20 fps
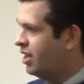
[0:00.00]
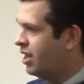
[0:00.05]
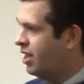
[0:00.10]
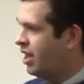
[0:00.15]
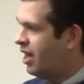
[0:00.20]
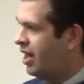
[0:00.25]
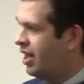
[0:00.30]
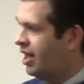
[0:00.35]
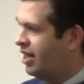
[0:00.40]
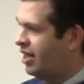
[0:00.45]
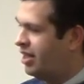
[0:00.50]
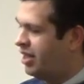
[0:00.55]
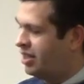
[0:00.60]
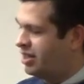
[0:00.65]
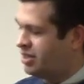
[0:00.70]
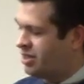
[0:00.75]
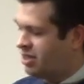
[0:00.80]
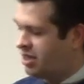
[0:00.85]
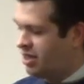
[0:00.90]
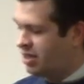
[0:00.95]

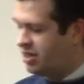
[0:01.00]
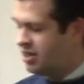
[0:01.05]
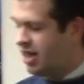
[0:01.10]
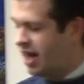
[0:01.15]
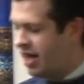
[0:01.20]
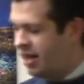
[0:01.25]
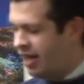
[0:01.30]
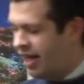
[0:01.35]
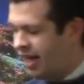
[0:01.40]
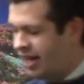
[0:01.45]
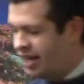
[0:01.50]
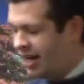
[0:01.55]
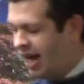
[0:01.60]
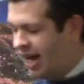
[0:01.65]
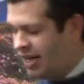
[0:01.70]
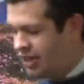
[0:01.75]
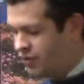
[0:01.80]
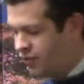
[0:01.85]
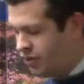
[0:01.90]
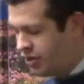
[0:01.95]
It's not like
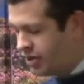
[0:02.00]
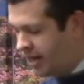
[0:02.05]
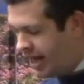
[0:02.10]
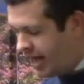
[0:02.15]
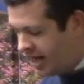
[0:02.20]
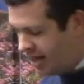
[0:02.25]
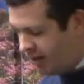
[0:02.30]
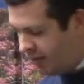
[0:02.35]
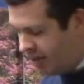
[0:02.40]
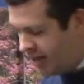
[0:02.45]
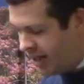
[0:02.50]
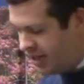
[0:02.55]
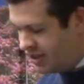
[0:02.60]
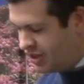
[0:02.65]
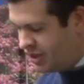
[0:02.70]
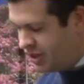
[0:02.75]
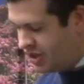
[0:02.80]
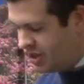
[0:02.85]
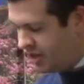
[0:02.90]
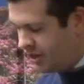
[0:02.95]
God has forsaken me. It's
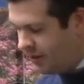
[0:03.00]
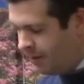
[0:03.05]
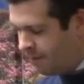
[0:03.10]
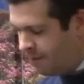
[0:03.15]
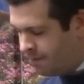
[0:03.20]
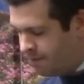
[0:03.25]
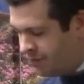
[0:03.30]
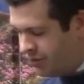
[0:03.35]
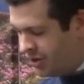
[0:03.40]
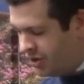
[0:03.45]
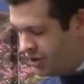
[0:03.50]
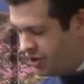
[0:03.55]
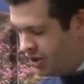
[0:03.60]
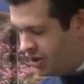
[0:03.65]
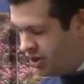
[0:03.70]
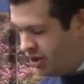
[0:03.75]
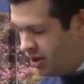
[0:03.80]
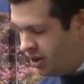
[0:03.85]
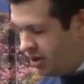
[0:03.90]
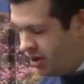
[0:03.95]
just
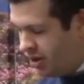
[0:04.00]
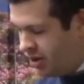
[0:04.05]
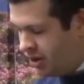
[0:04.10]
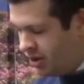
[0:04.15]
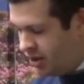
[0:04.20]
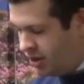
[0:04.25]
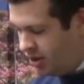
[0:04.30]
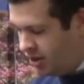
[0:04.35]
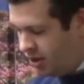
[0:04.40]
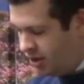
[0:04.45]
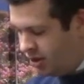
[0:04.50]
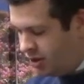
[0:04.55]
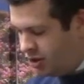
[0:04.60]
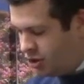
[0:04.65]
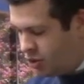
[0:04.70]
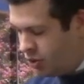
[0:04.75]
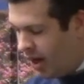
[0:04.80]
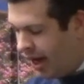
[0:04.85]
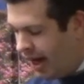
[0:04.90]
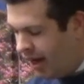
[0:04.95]
the
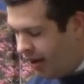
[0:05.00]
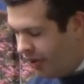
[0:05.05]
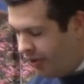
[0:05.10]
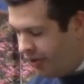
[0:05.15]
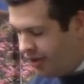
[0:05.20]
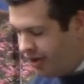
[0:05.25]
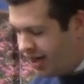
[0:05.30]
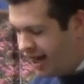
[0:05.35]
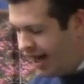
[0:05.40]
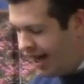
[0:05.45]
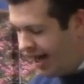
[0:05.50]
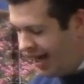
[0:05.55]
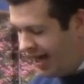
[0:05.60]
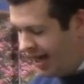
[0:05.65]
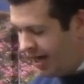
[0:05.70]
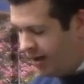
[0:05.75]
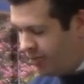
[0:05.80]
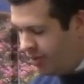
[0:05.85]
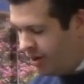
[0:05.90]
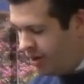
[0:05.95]
trial of the
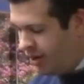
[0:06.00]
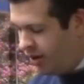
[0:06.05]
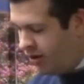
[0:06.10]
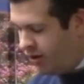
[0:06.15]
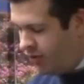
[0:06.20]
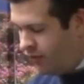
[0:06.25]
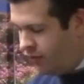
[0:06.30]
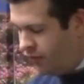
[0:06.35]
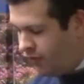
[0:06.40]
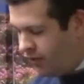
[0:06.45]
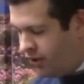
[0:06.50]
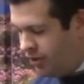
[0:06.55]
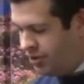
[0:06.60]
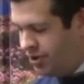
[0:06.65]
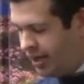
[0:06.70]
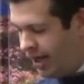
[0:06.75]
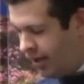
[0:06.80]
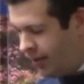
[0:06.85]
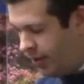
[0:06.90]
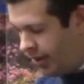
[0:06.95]
time feels
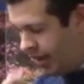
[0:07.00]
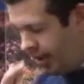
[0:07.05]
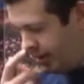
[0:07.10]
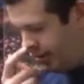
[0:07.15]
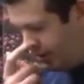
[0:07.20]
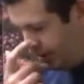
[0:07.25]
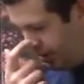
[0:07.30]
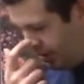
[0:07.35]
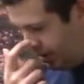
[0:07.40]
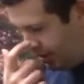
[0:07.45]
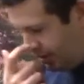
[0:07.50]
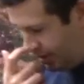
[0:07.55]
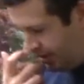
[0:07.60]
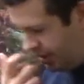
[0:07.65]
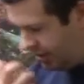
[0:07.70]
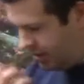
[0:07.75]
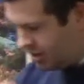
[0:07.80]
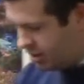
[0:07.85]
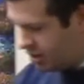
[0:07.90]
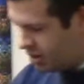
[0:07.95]
that way.
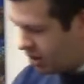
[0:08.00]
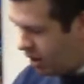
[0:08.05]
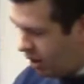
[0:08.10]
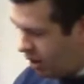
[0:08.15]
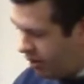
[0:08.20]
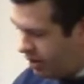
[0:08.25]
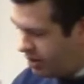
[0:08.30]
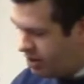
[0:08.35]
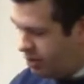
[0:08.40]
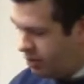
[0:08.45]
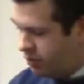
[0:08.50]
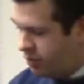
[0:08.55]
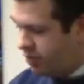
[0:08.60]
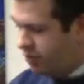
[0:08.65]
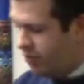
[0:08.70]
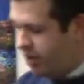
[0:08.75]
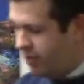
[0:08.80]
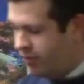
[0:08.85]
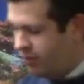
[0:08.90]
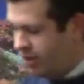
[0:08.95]
He's calling to
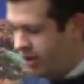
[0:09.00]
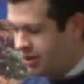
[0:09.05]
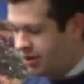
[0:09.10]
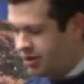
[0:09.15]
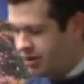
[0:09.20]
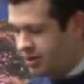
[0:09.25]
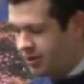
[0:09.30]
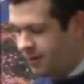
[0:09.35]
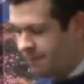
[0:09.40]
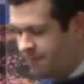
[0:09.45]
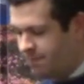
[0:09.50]
remembrance.